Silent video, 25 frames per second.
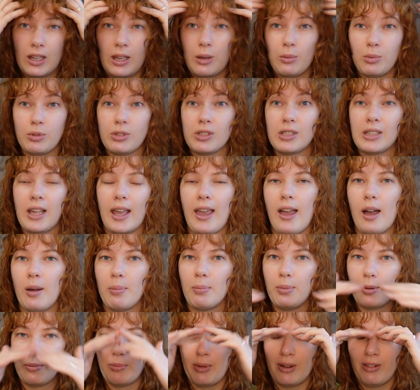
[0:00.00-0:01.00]
it will stay
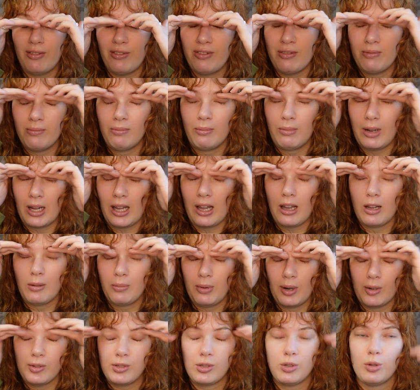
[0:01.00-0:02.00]
up above my
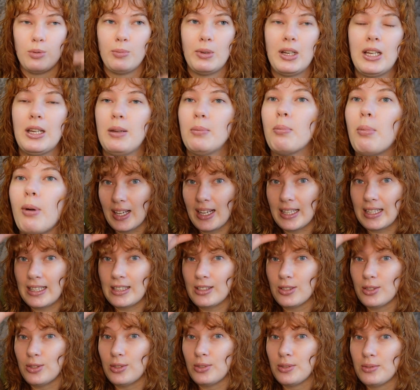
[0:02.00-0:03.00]
eyebrows normally. I
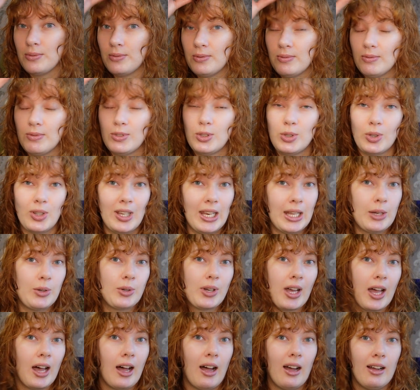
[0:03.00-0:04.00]
need to do a
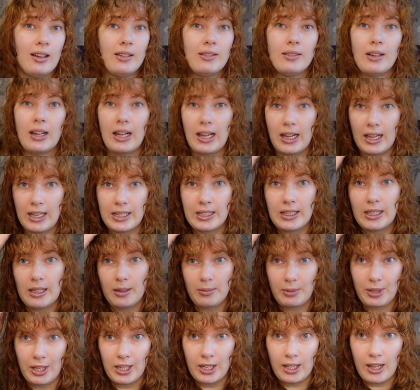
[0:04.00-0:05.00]
little cut and
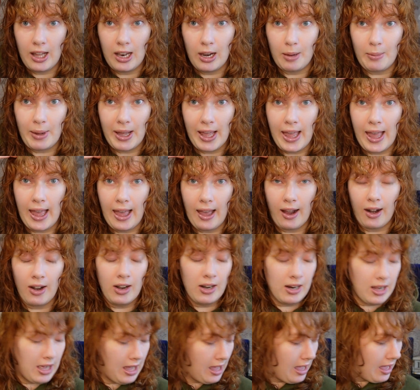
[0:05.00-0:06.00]
I'm gonna colour my
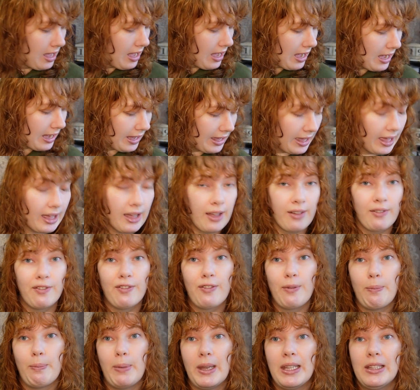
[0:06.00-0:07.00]
hair. I
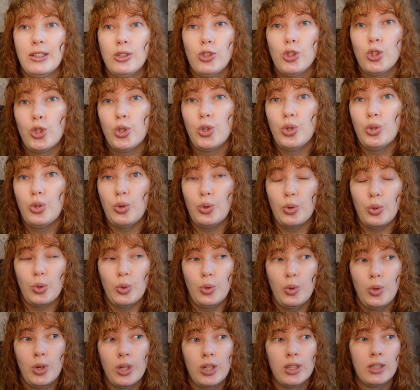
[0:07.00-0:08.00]
have been
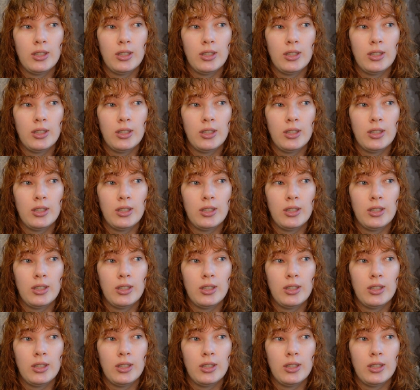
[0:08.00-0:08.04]
to